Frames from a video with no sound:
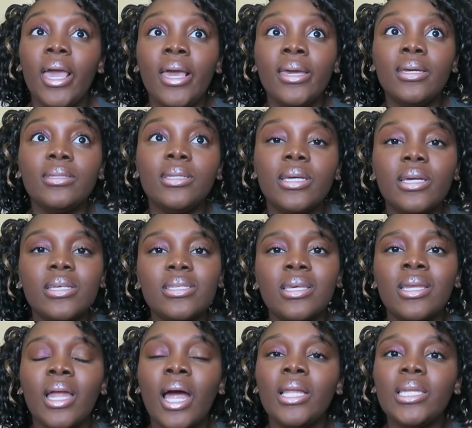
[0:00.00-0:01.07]
And like I
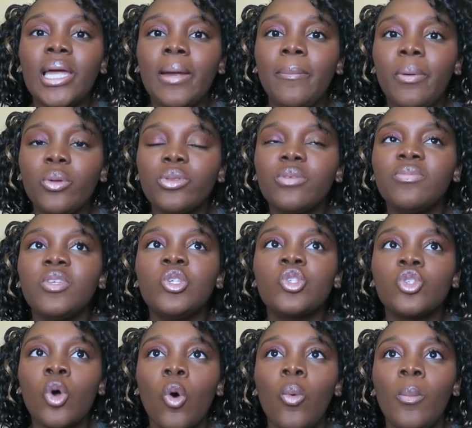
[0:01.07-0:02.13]
said, I like both of these
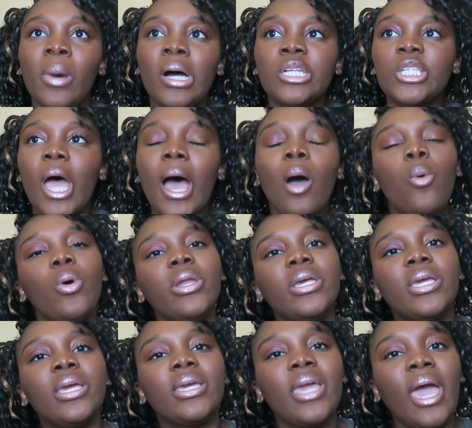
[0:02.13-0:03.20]
so much. I want to
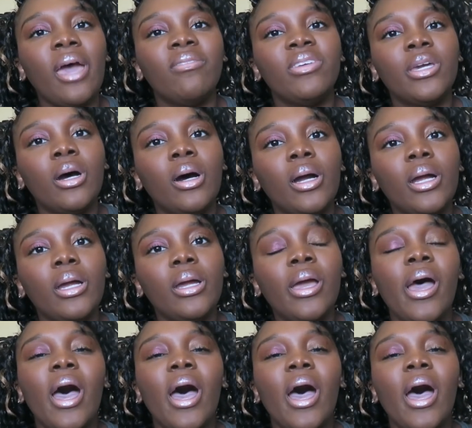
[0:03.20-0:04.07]
get caviar.